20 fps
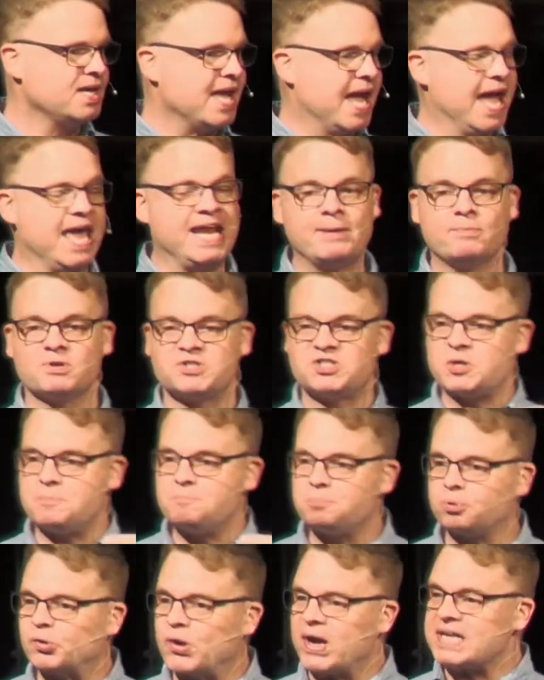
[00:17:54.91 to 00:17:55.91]
And it was the
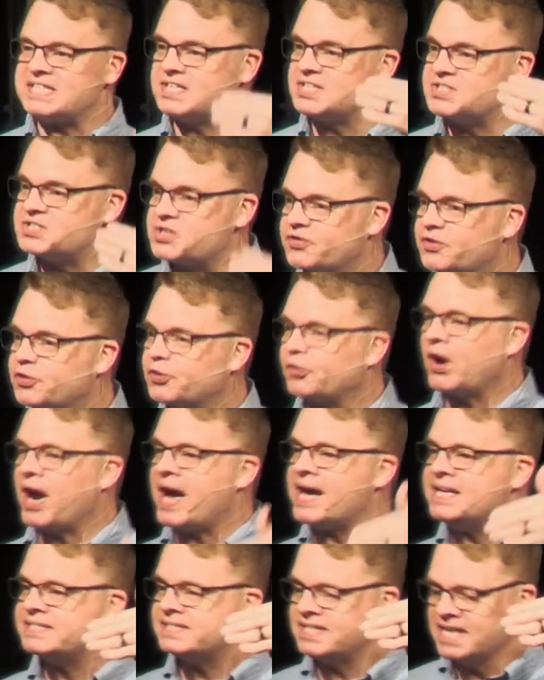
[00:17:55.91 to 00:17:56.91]
presence of
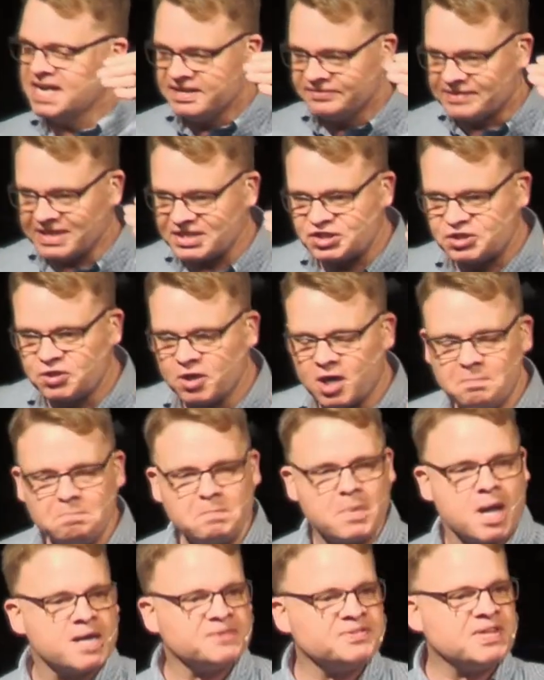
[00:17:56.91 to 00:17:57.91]
Christ that stood
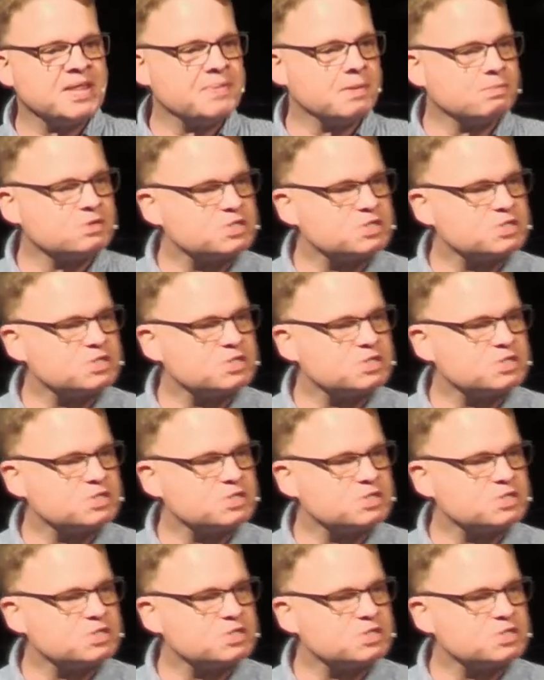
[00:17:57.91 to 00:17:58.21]
among them, that